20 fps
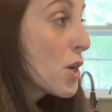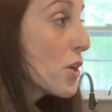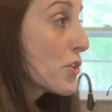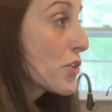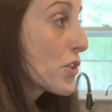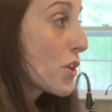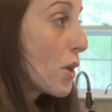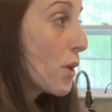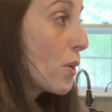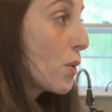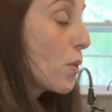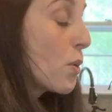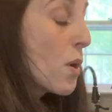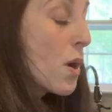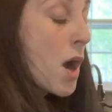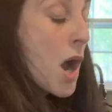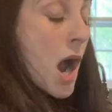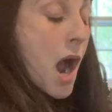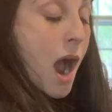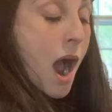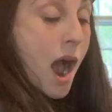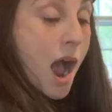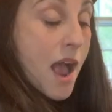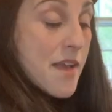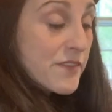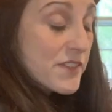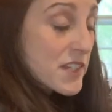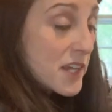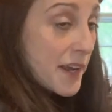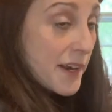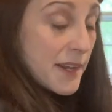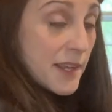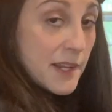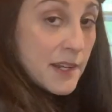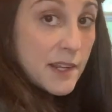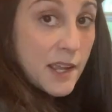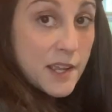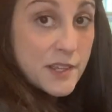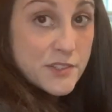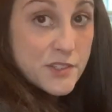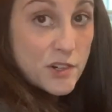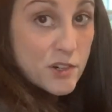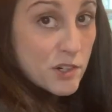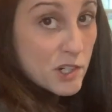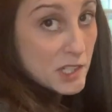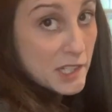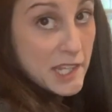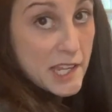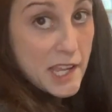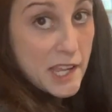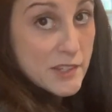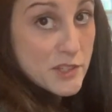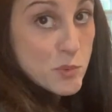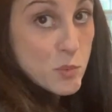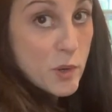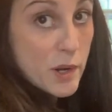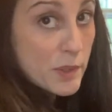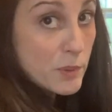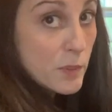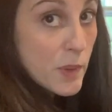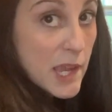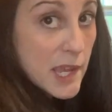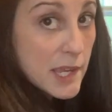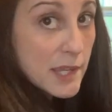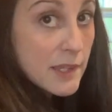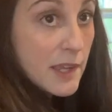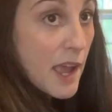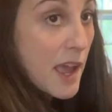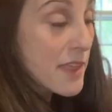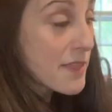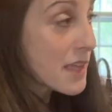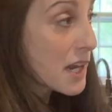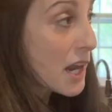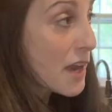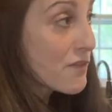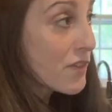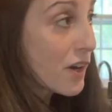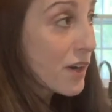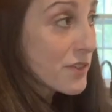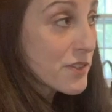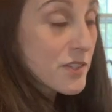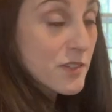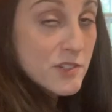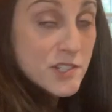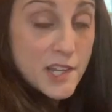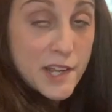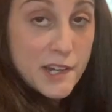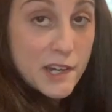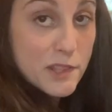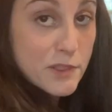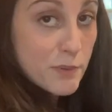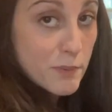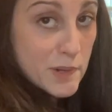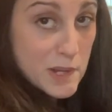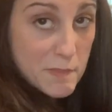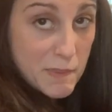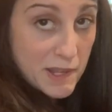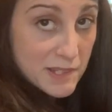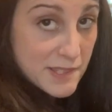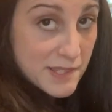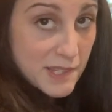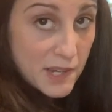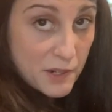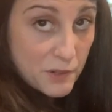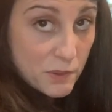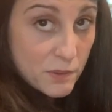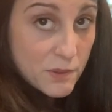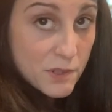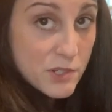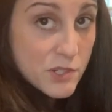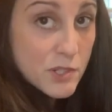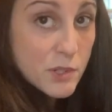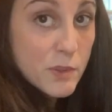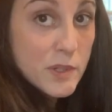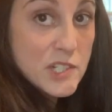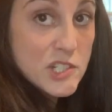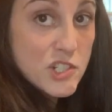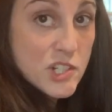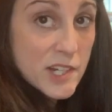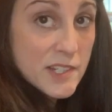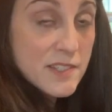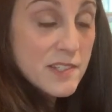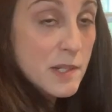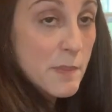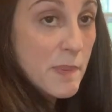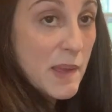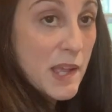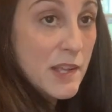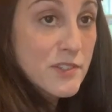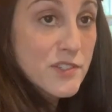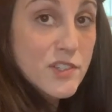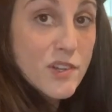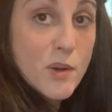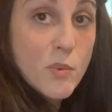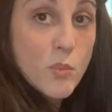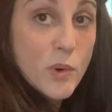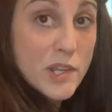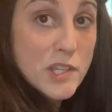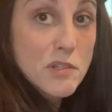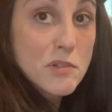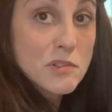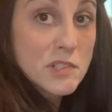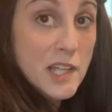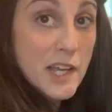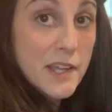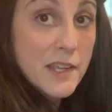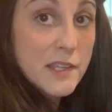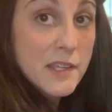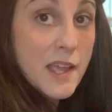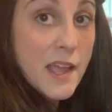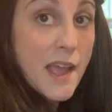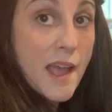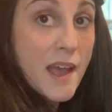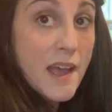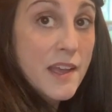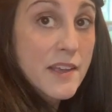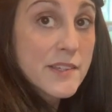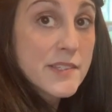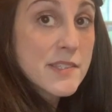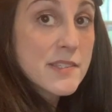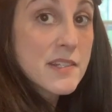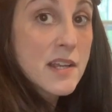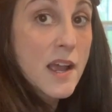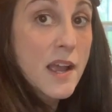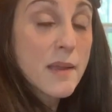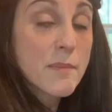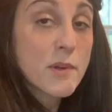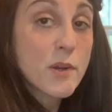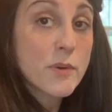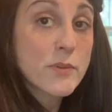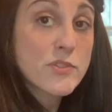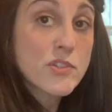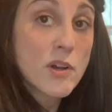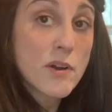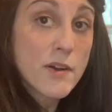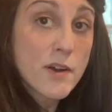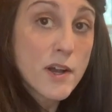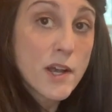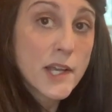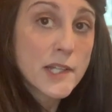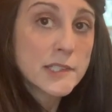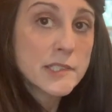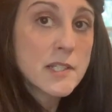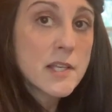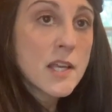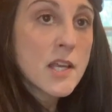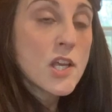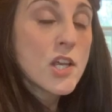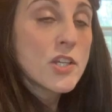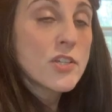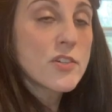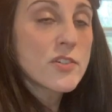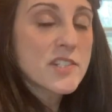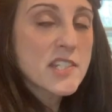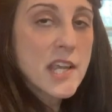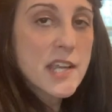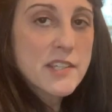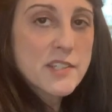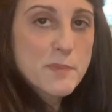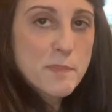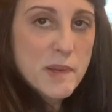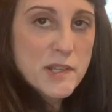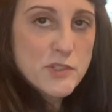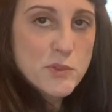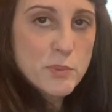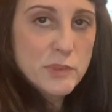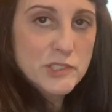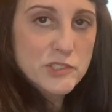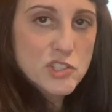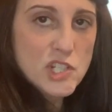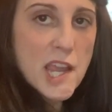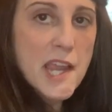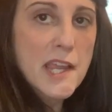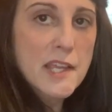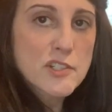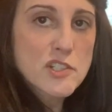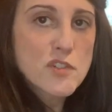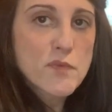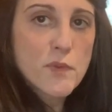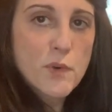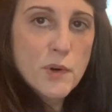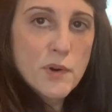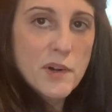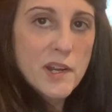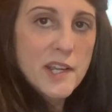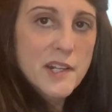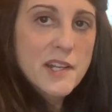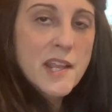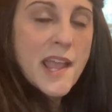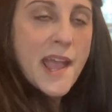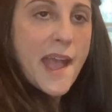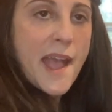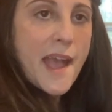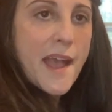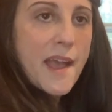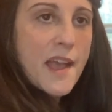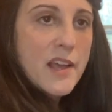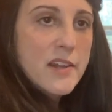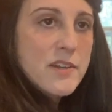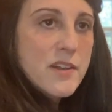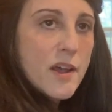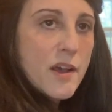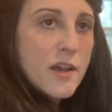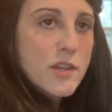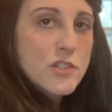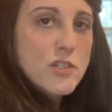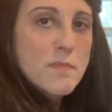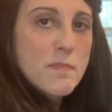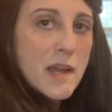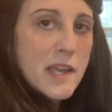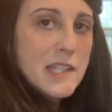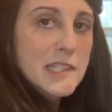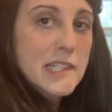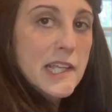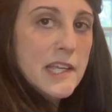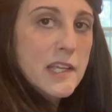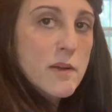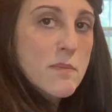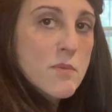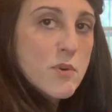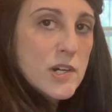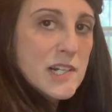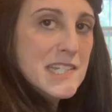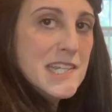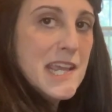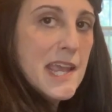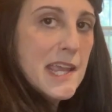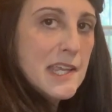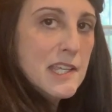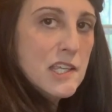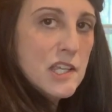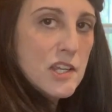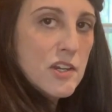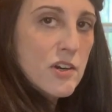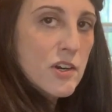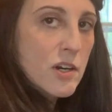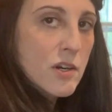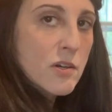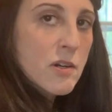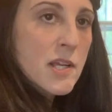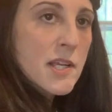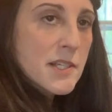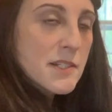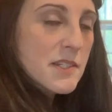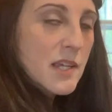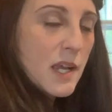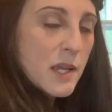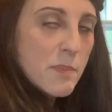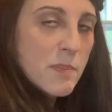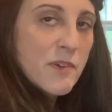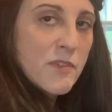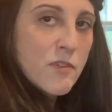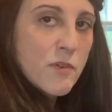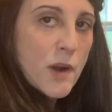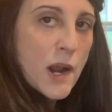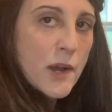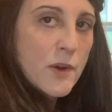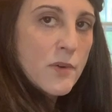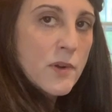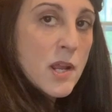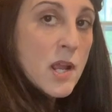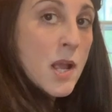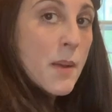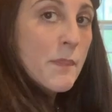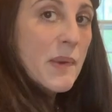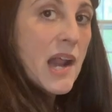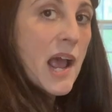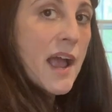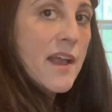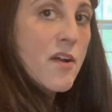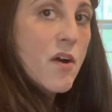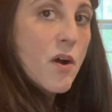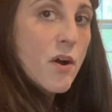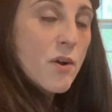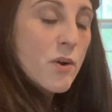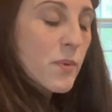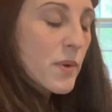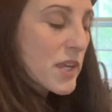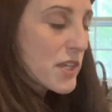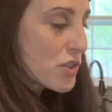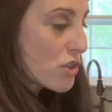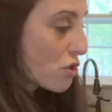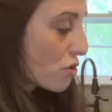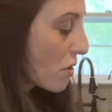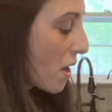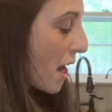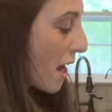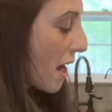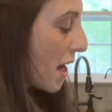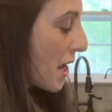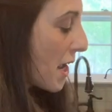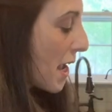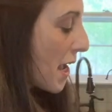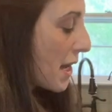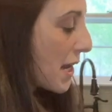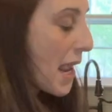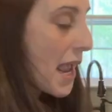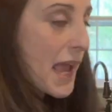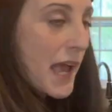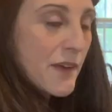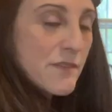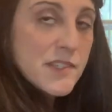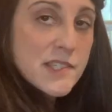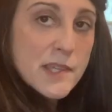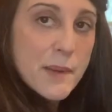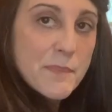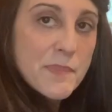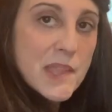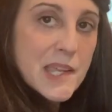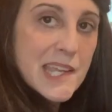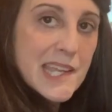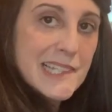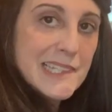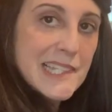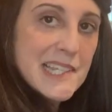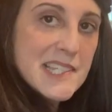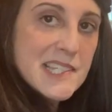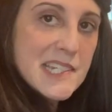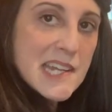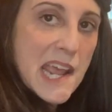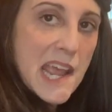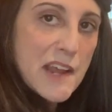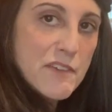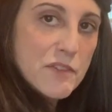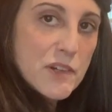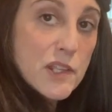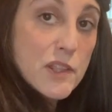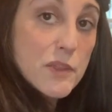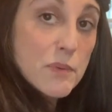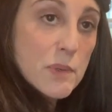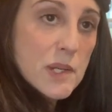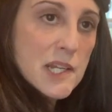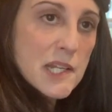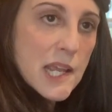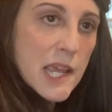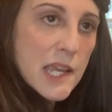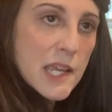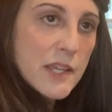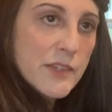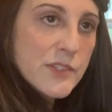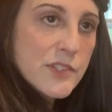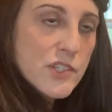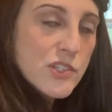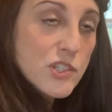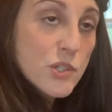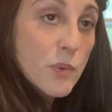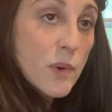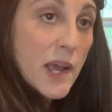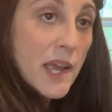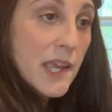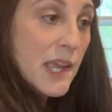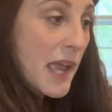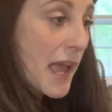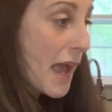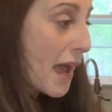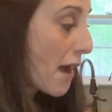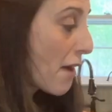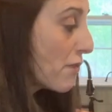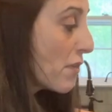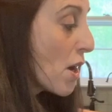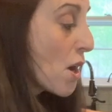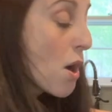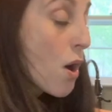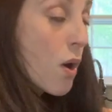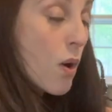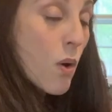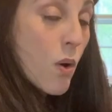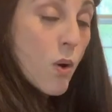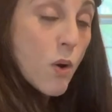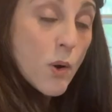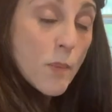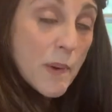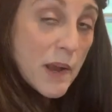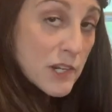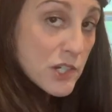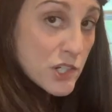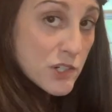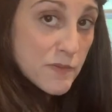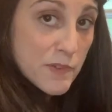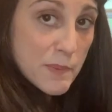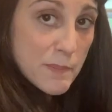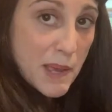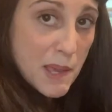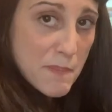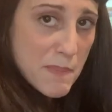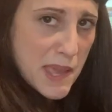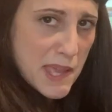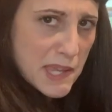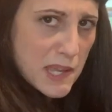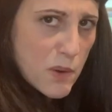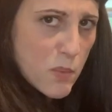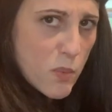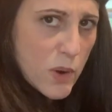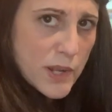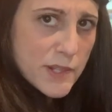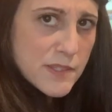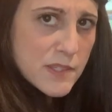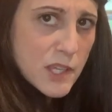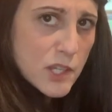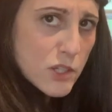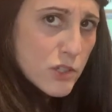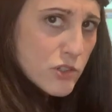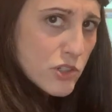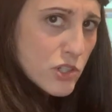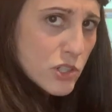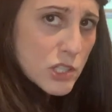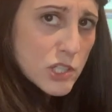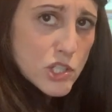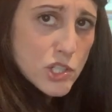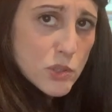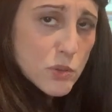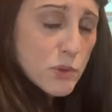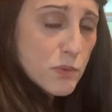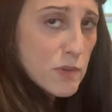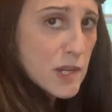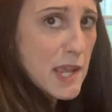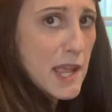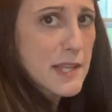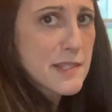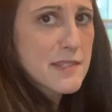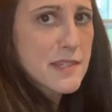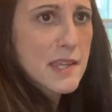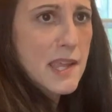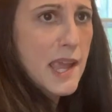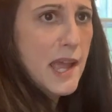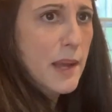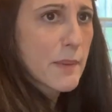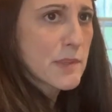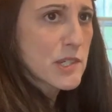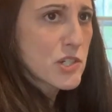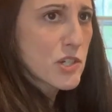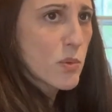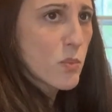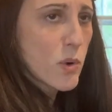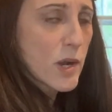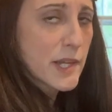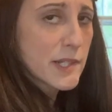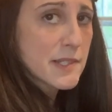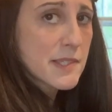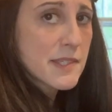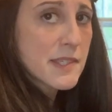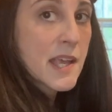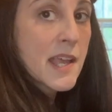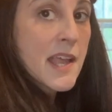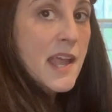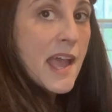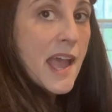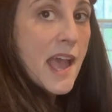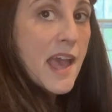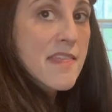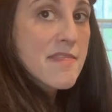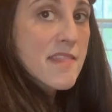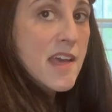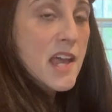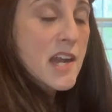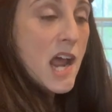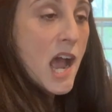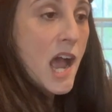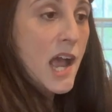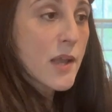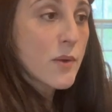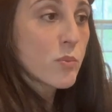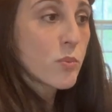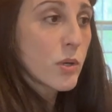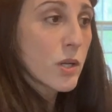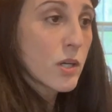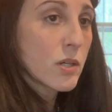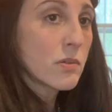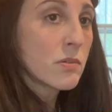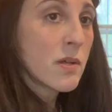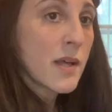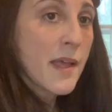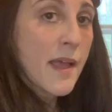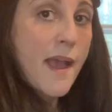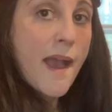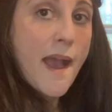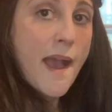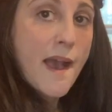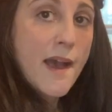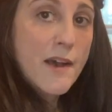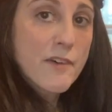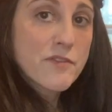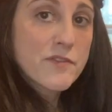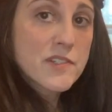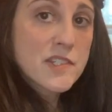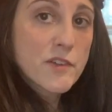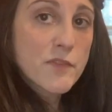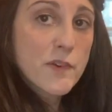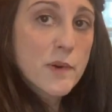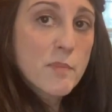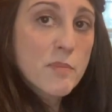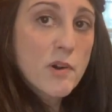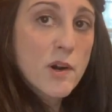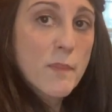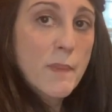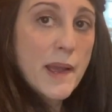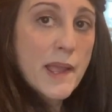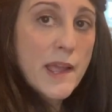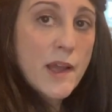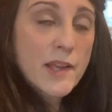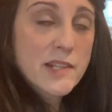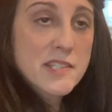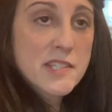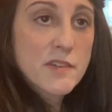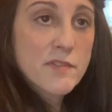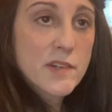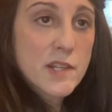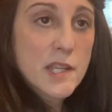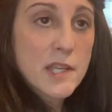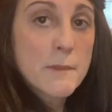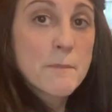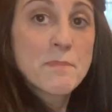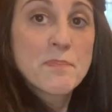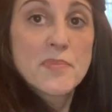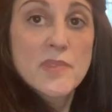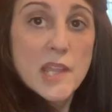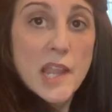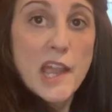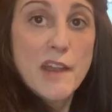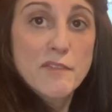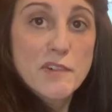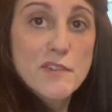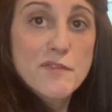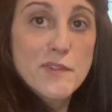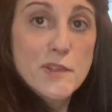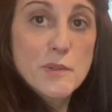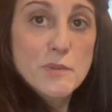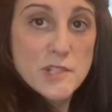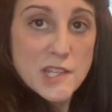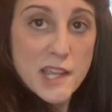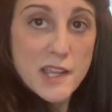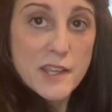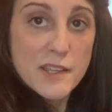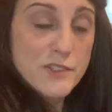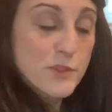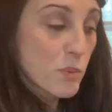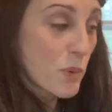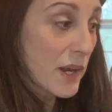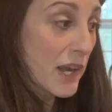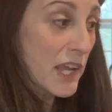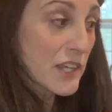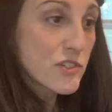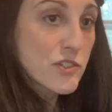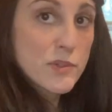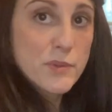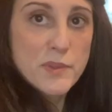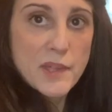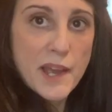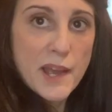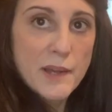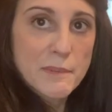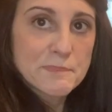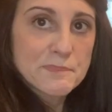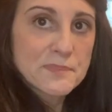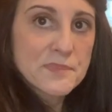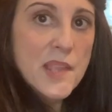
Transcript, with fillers: So I've done it as early as one week, and then I've also done it three months out. So it just depends on what you like. As time goes on, your taste buds will change for it, and uh, you might like a more tangier type of kraut. But I always try and have something at least every three days, so I have a whole bunch of them. I make at once. I usually do three heads of cabbage at once, and then I will have different probioactivity every few days when I do that.